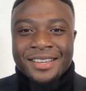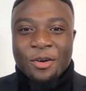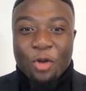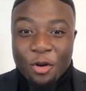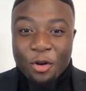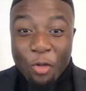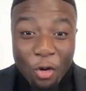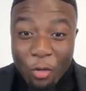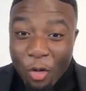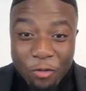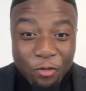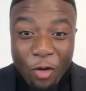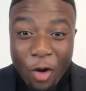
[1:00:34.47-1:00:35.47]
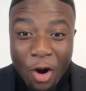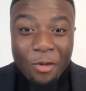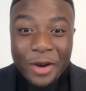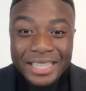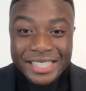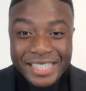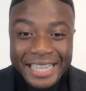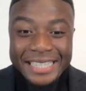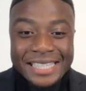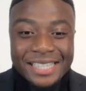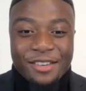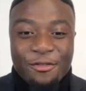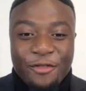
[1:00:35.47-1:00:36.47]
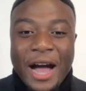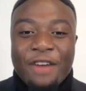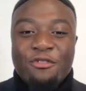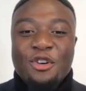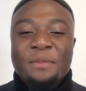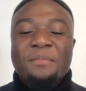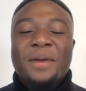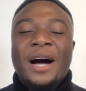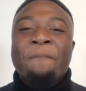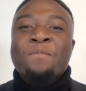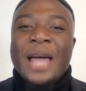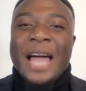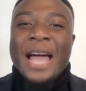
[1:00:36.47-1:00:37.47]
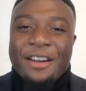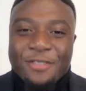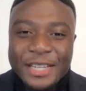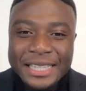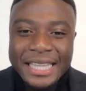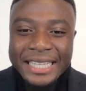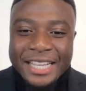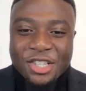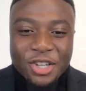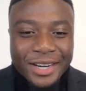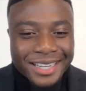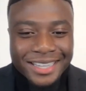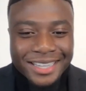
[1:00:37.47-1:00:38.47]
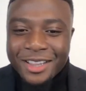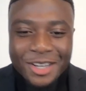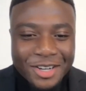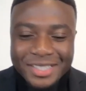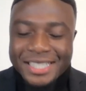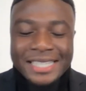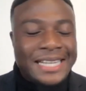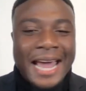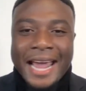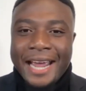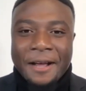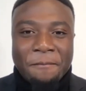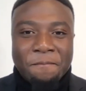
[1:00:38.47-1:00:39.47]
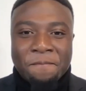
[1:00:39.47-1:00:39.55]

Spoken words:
We're 4 weeks into the 5 week month. Everything that you're going to learn today